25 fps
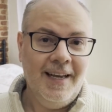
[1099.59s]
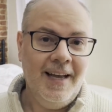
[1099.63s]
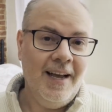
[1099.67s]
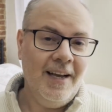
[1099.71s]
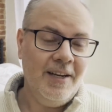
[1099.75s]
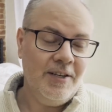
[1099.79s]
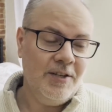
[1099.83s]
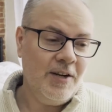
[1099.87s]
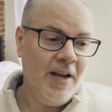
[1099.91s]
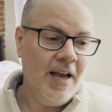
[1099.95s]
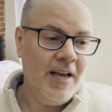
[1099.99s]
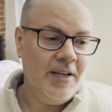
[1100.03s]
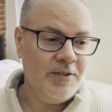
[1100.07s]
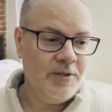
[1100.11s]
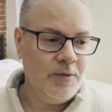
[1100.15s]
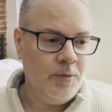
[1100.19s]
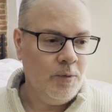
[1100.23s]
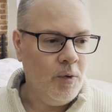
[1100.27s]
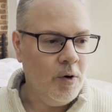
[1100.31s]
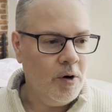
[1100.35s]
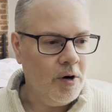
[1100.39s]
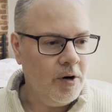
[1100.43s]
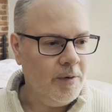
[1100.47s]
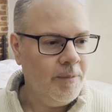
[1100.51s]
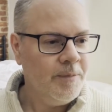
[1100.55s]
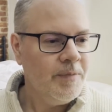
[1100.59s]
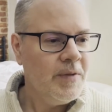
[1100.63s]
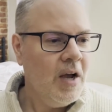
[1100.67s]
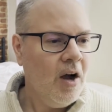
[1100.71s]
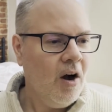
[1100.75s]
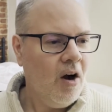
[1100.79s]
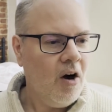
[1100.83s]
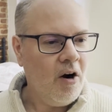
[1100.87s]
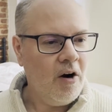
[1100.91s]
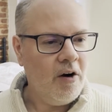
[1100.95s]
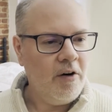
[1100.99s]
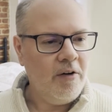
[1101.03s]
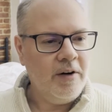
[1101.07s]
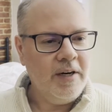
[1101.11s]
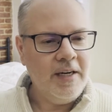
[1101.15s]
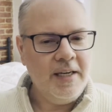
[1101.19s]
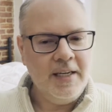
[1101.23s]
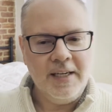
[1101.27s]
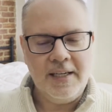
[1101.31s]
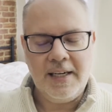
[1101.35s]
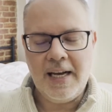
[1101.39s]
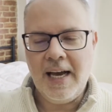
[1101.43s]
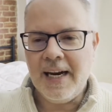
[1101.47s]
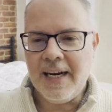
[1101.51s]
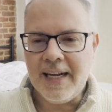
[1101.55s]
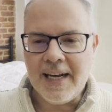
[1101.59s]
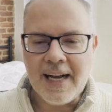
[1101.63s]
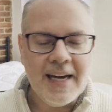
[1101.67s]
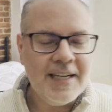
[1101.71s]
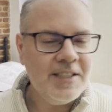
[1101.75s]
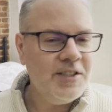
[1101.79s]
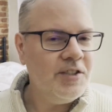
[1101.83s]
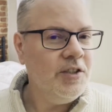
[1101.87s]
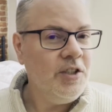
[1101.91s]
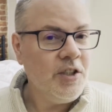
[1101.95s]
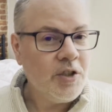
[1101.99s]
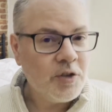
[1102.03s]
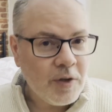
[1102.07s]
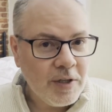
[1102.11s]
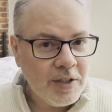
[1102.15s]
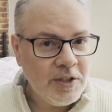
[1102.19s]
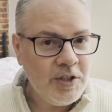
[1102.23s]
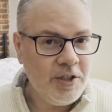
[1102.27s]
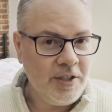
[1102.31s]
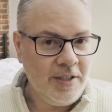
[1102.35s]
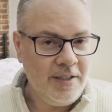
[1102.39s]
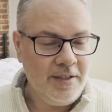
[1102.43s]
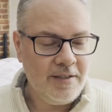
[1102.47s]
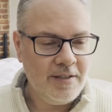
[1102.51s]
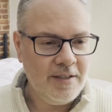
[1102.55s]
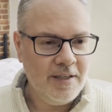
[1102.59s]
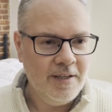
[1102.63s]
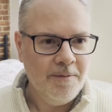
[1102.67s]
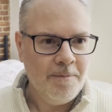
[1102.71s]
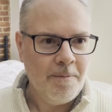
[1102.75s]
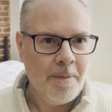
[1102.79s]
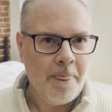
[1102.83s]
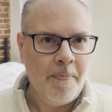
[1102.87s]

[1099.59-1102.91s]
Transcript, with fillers: as, as it were, are uh, kind of guys in the trenches